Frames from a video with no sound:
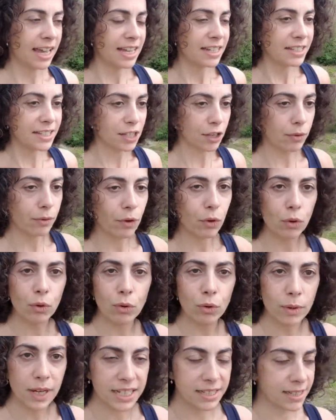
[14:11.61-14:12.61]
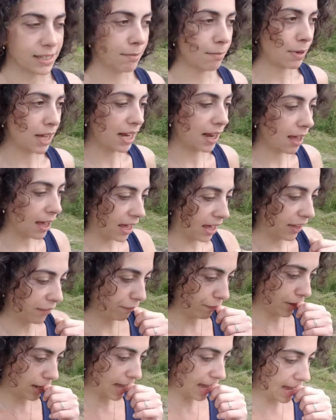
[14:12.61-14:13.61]
So always in my
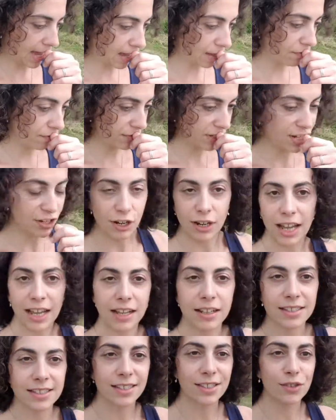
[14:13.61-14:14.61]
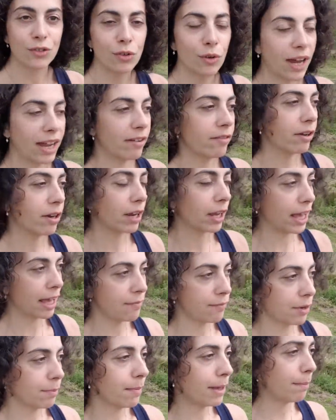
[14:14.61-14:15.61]
life I have, at school I can
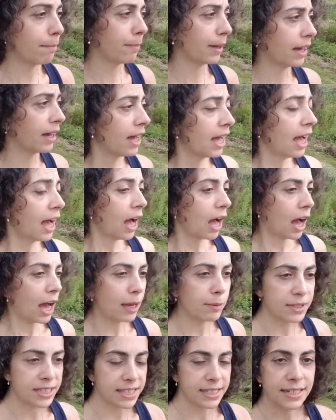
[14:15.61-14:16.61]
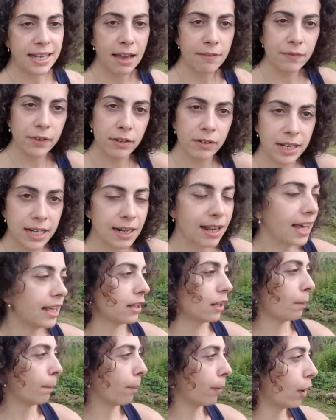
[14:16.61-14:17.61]
remember I was never in
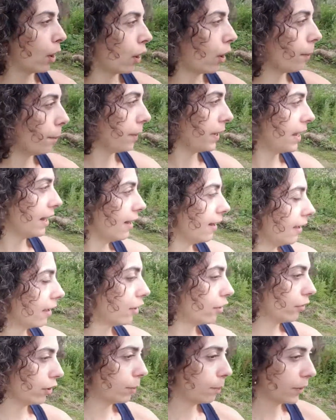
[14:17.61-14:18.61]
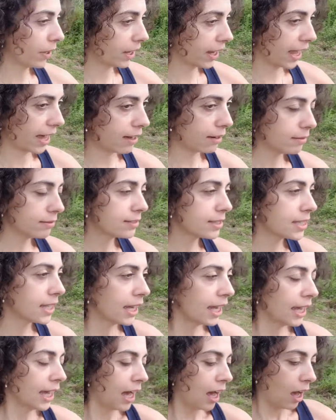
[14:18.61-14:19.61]
the popular group of girls,
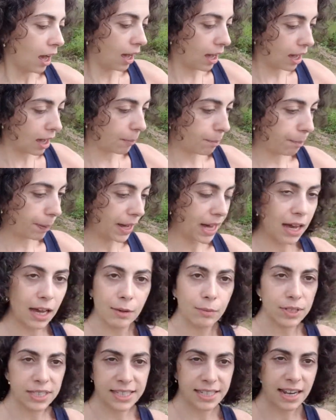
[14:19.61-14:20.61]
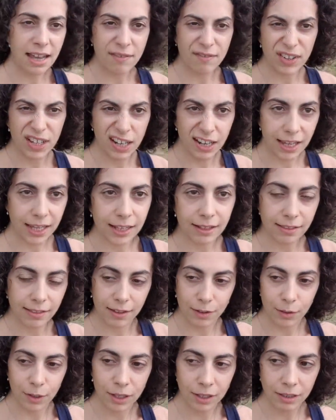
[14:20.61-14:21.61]
but I was never
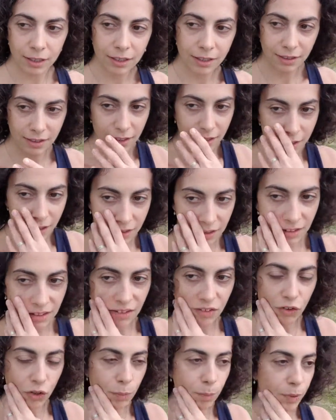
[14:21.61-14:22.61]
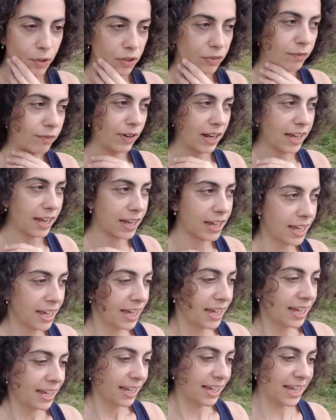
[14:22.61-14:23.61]
the group of
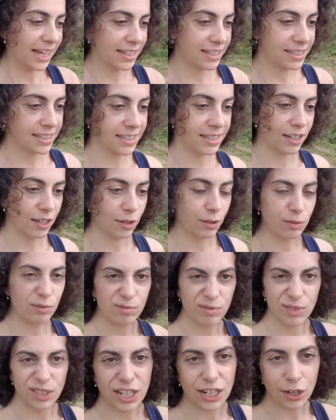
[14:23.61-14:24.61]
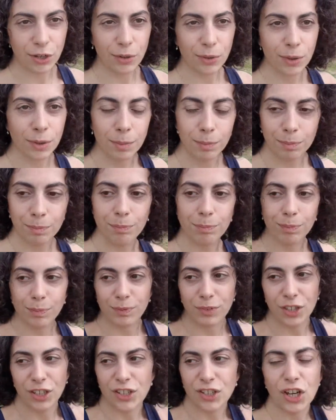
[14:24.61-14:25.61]
kids that
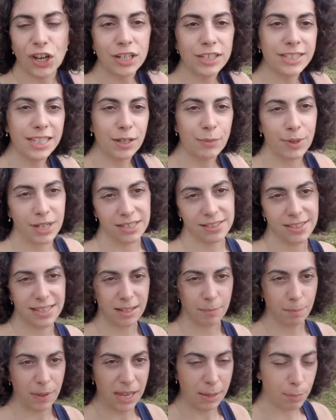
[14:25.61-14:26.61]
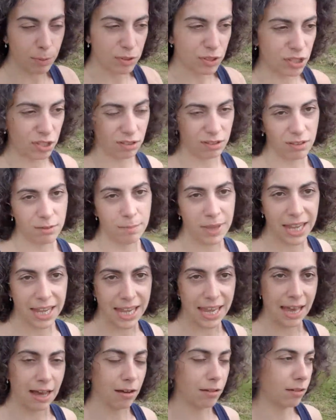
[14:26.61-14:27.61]
the nerdy ones that people took the
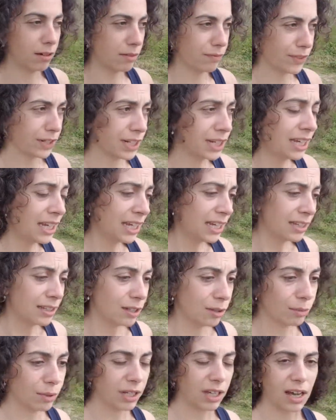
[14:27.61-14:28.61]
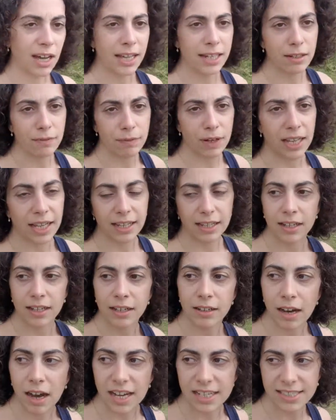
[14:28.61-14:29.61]
mickey out of, and that were kind of
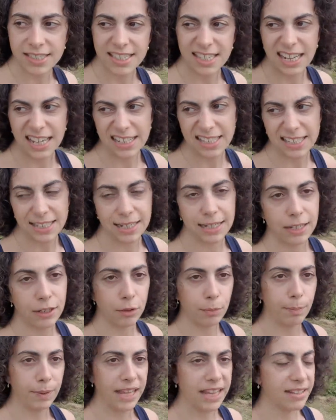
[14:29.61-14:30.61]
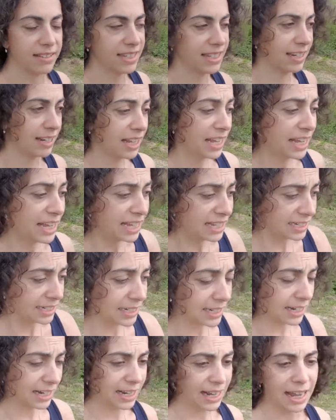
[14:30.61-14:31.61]
isolated a little bit and
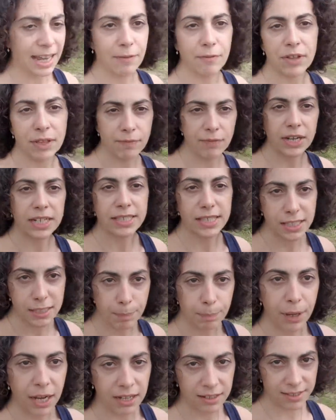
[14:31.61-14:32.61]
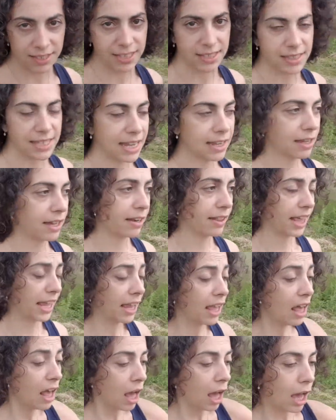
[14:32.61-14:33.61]
didn't get invited to parties, that kind of thing.
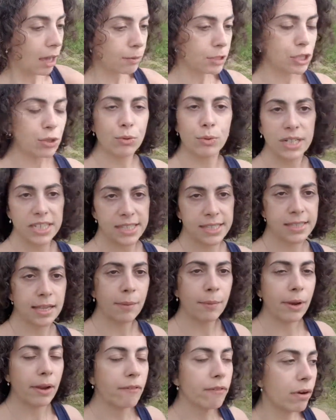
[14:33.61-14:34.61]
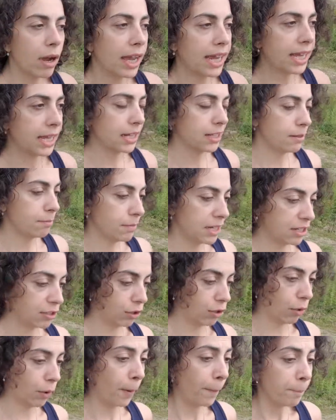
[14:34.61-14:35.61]
I was always somewhere right in the
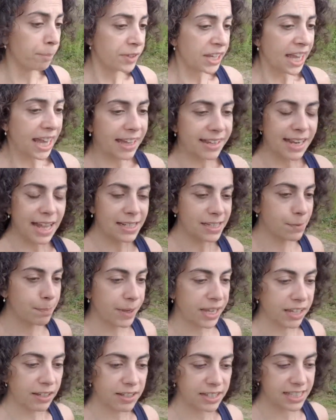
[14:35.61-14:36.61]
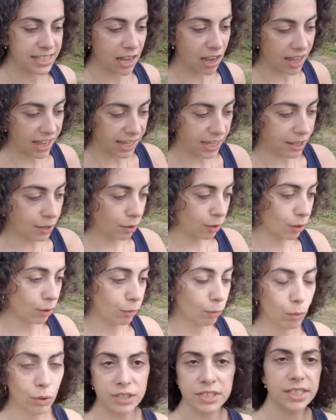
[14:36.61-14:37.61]
middle, and that's because I
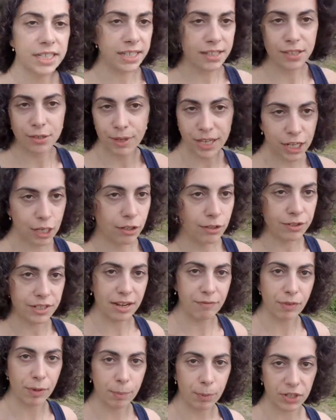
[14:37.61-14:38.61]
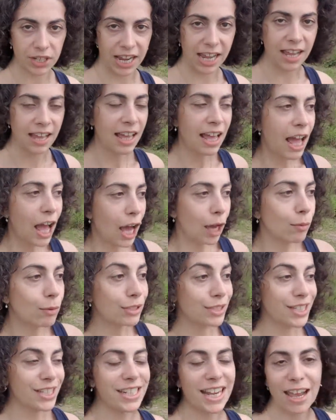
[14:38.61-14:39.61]
wanted to include everybody. I
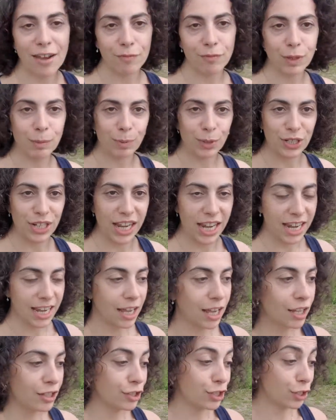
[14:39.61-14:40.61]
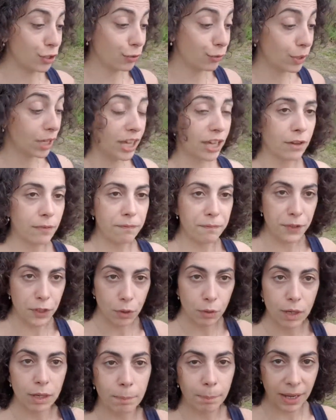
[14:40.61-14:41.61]
wanted everybody to
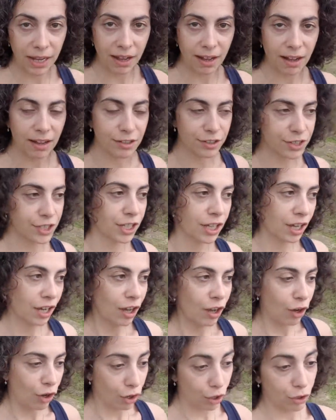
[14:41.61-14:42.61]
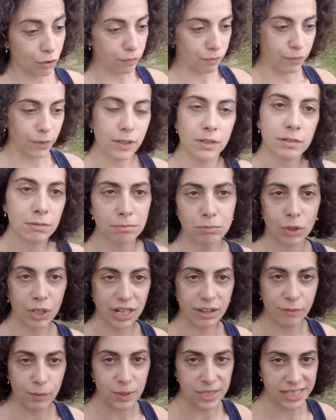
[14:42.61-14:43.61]
feel a part of
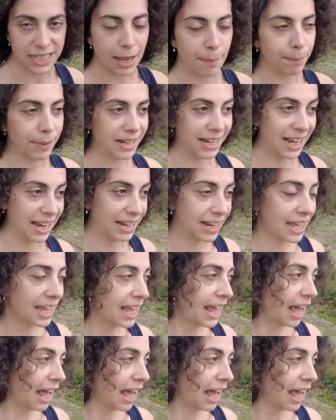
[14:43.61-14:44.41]
whatever was happening.